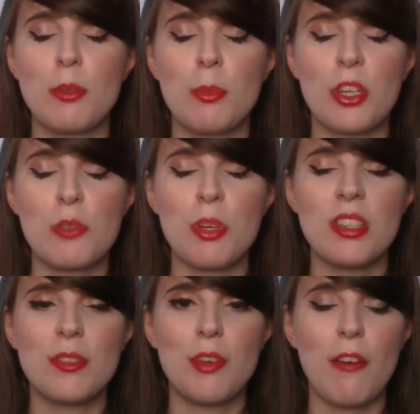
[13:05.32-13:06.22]
to Bookish
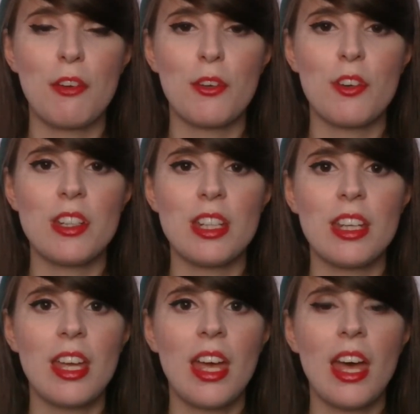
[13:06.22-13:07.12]
Brits if you haven't already,
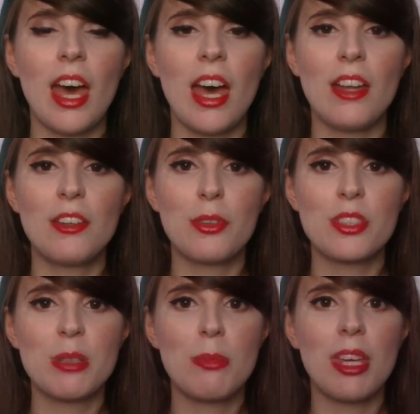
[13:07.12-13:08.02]
and you'll
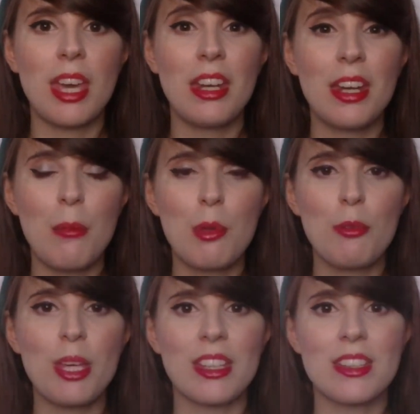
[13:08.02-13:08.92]
see me again in a couple
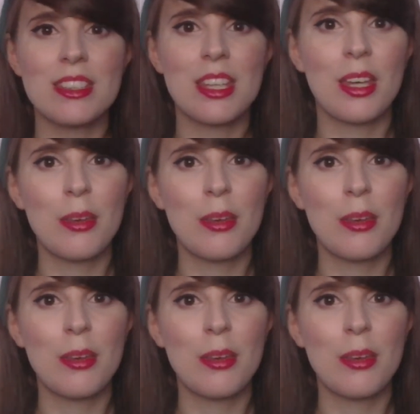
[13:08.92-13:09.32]
of weeks.